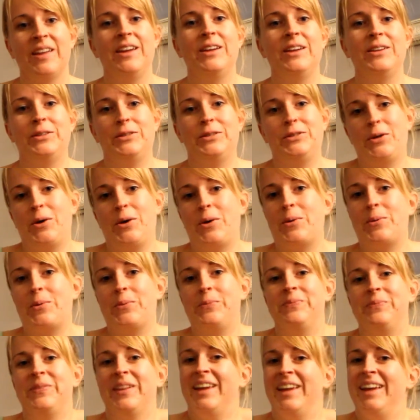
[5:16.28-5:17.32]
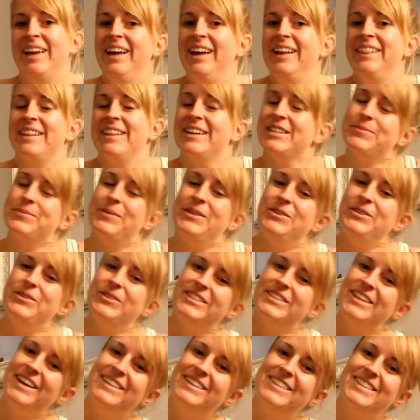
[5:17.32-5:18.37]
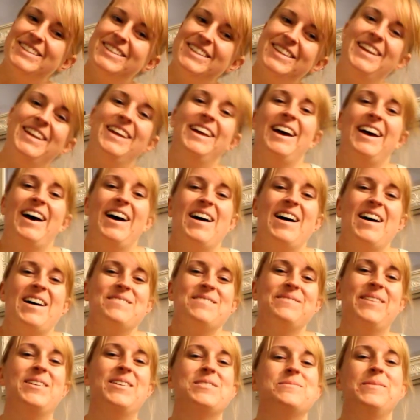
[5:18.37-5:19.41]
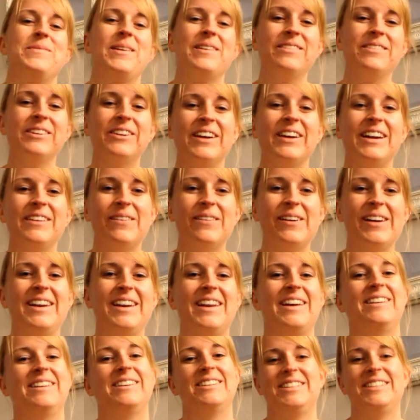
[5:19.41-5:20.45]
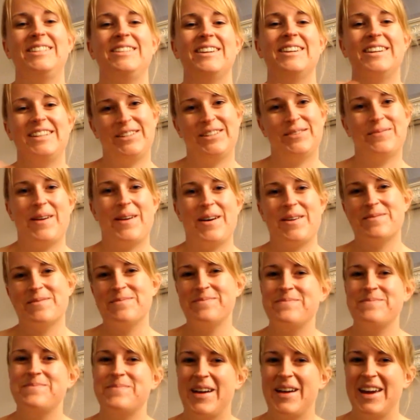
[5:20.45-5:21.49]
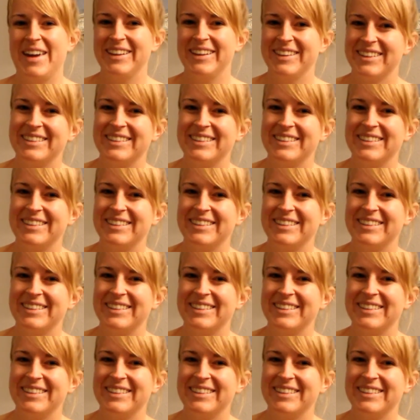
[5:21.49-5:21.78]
So that's my 2 cents. I hope you have a great one, and I'll see you guys tomorrow. Bye.